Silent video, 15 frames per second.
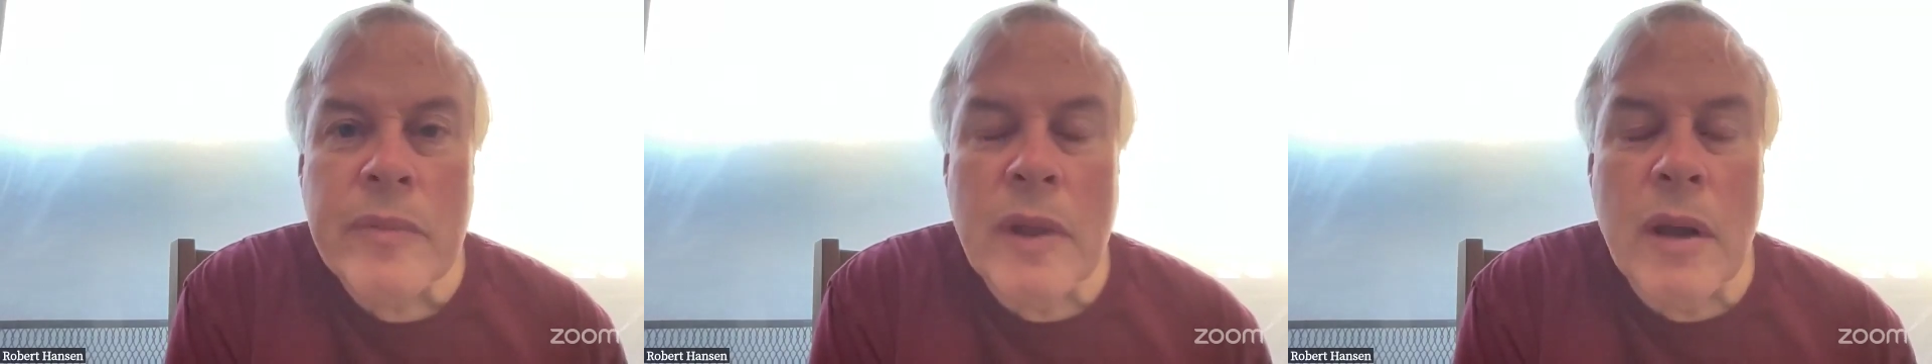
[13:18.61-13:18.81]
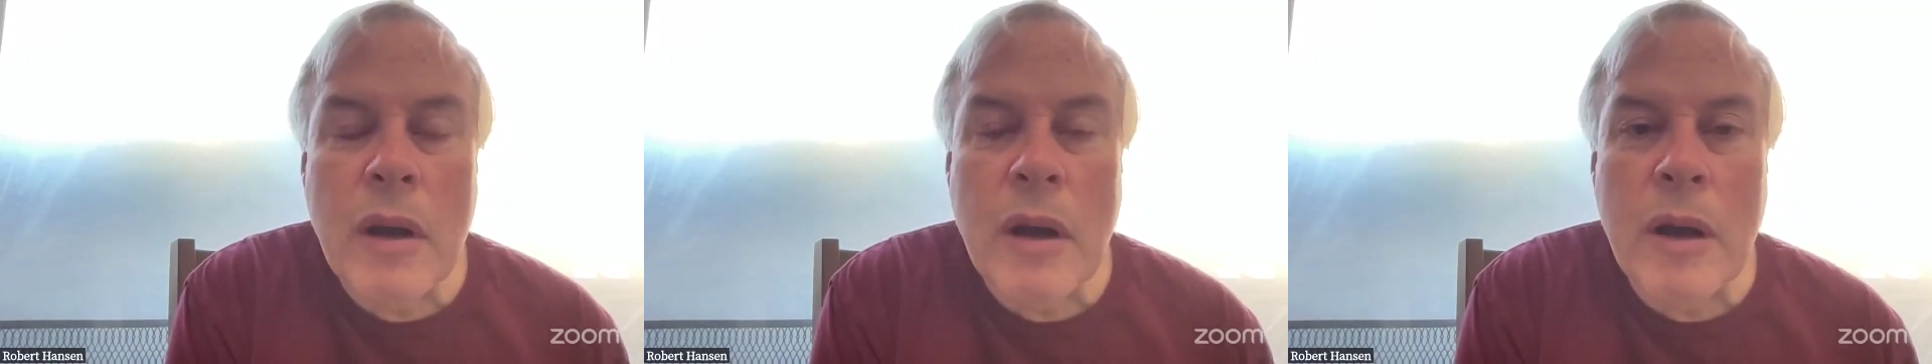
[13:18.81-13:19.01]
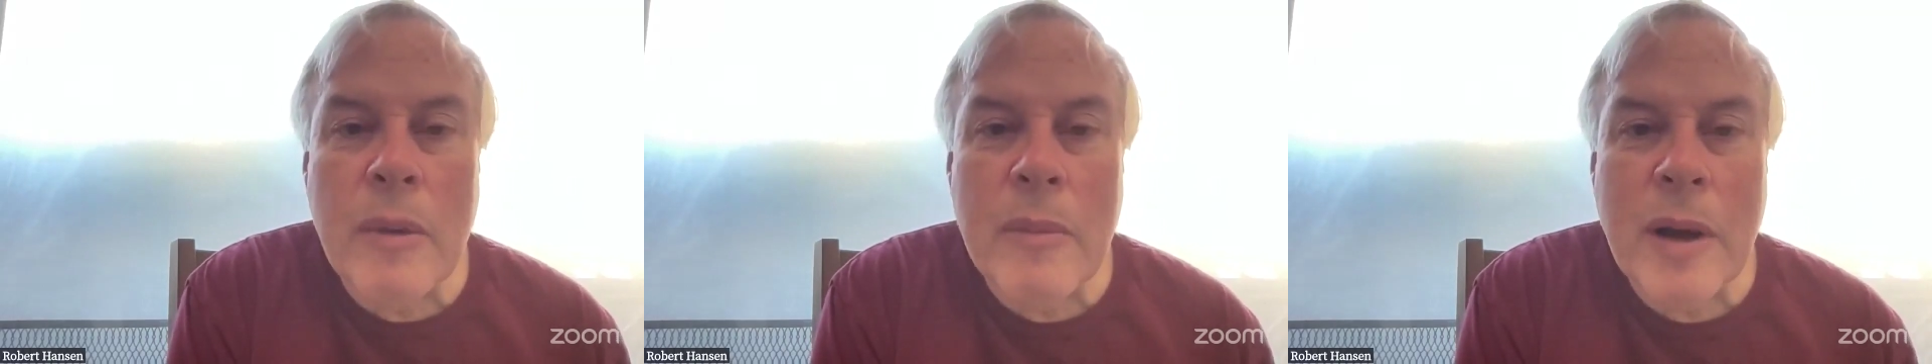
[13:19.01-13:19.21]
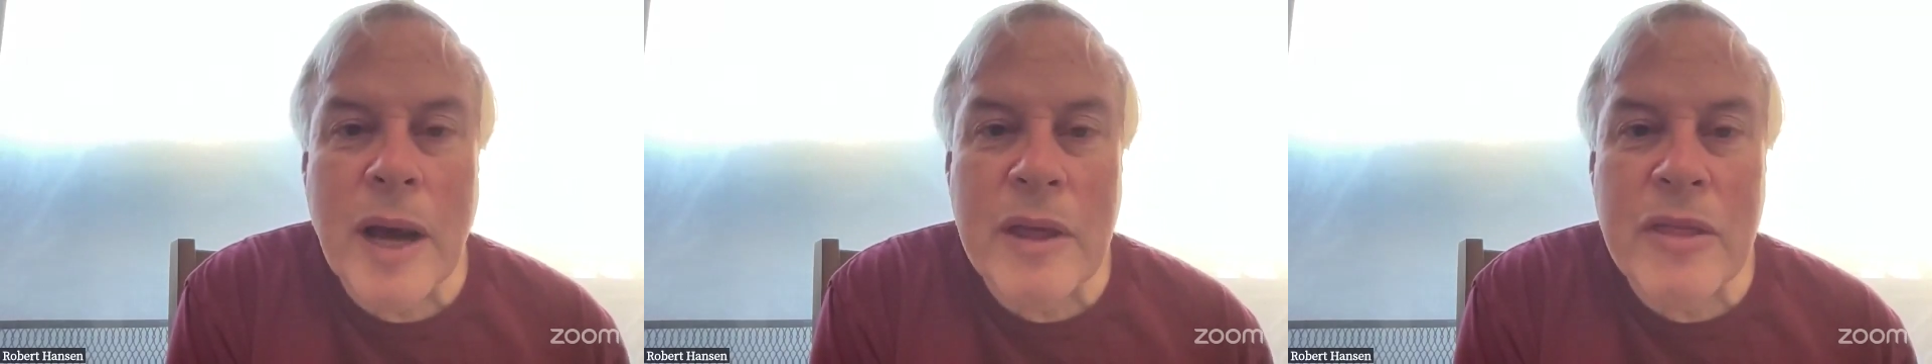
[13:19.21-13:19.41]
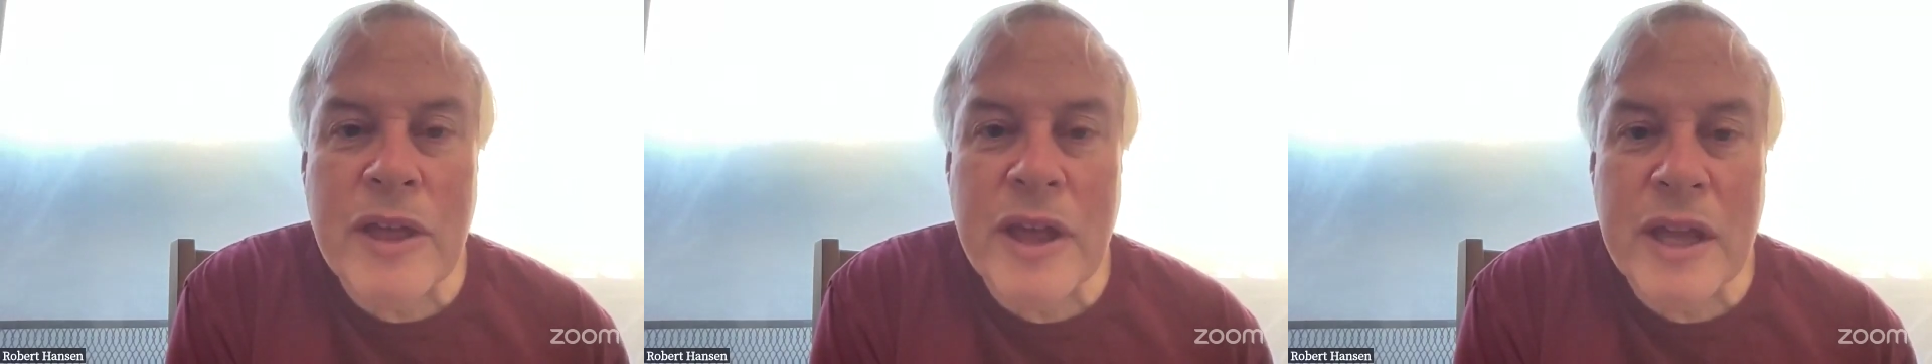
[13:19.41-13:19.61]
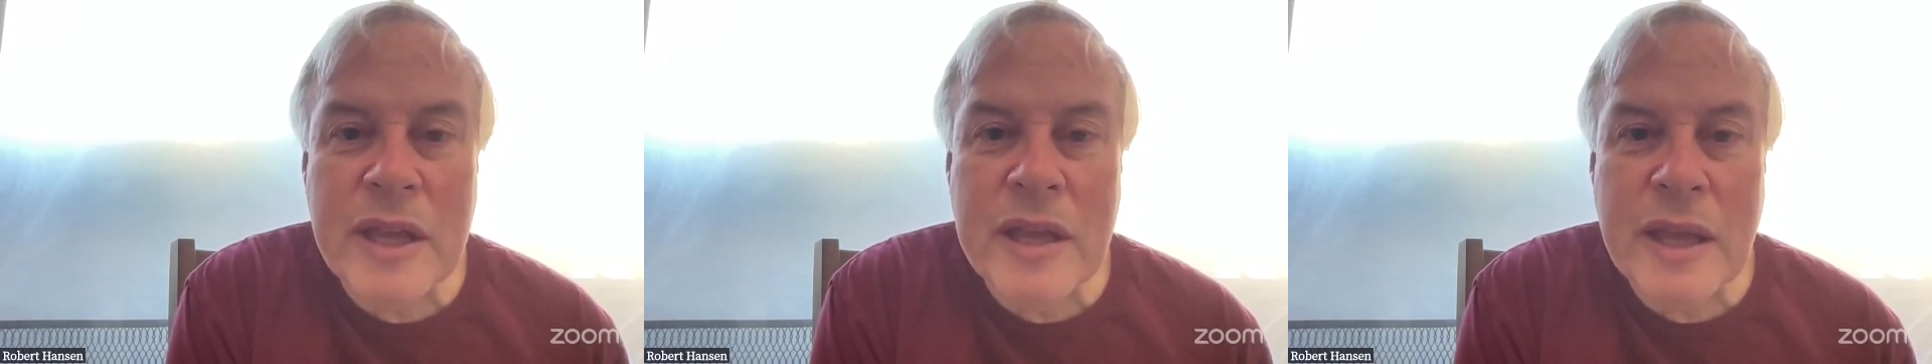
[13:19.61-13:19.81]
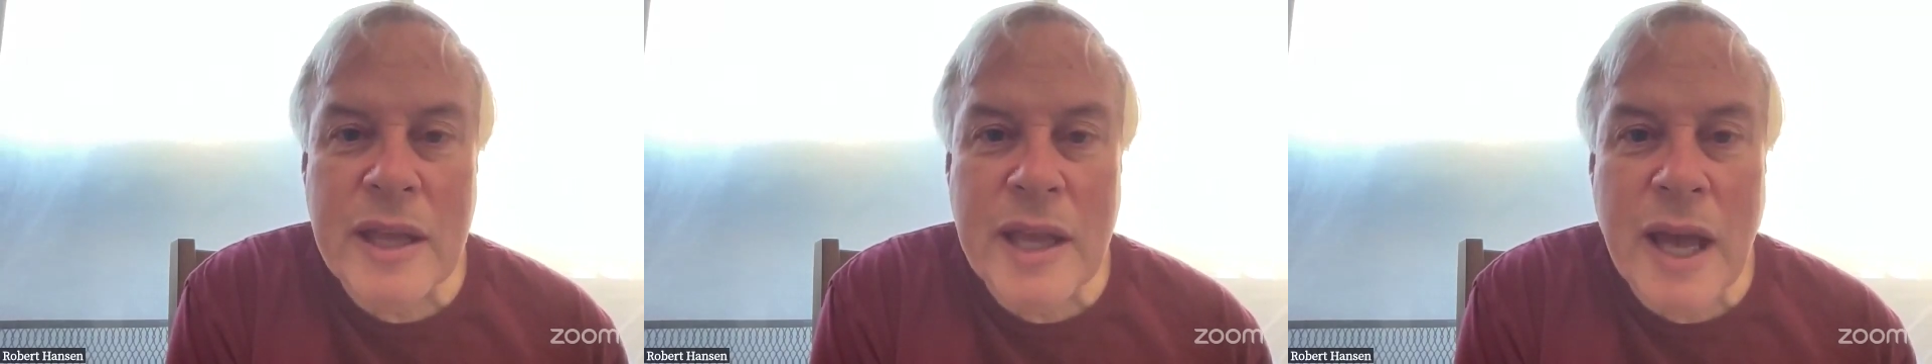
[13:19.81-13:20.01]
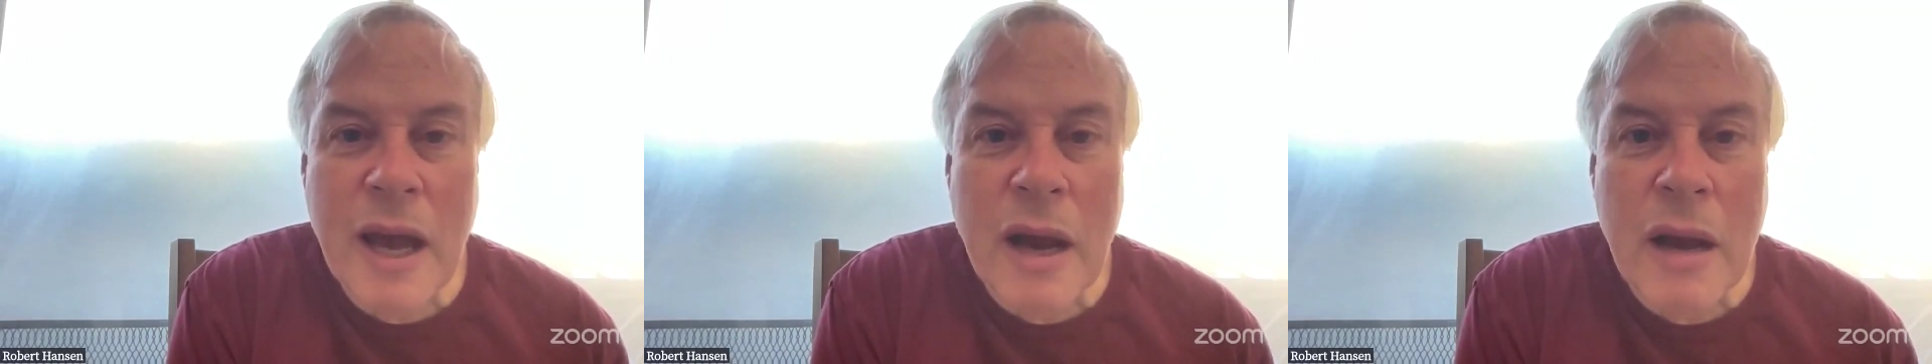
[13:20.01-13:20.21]
I think,
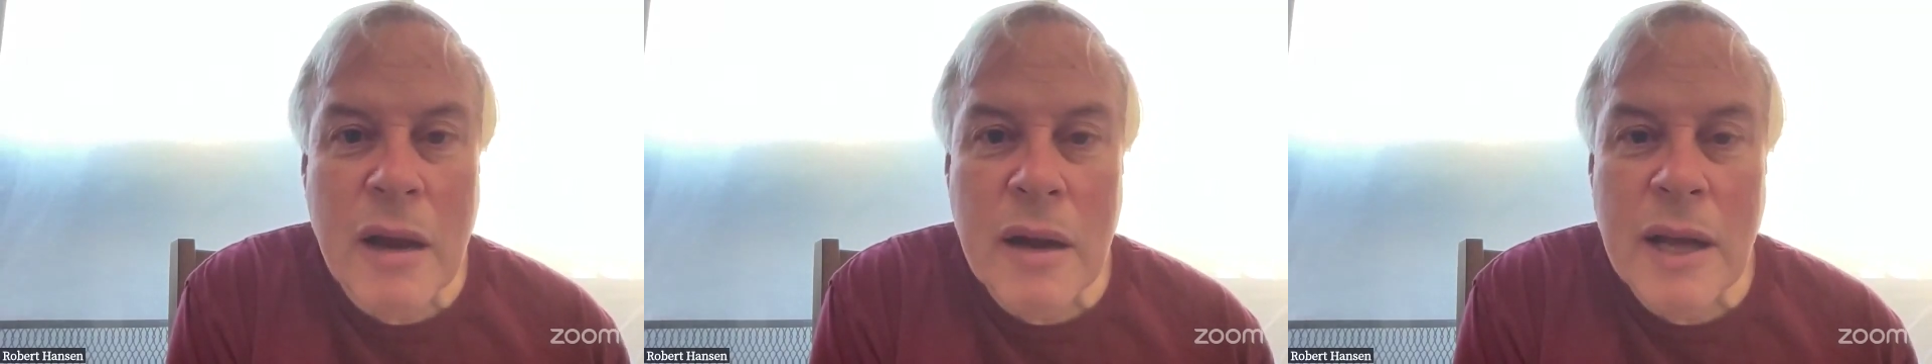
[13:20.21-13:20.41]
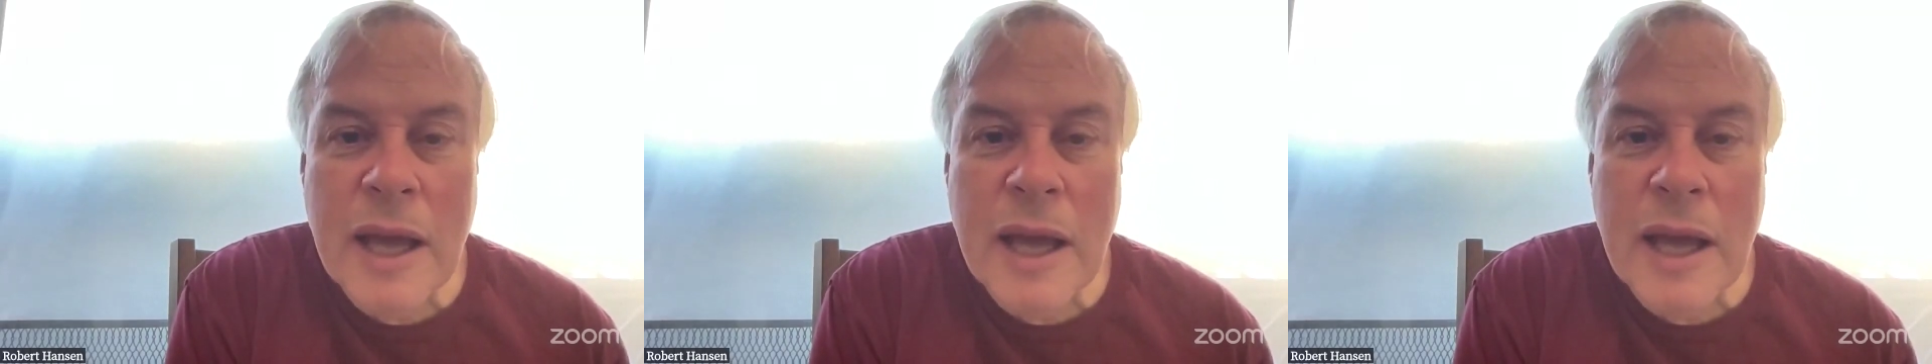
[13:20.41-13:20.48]
yeah,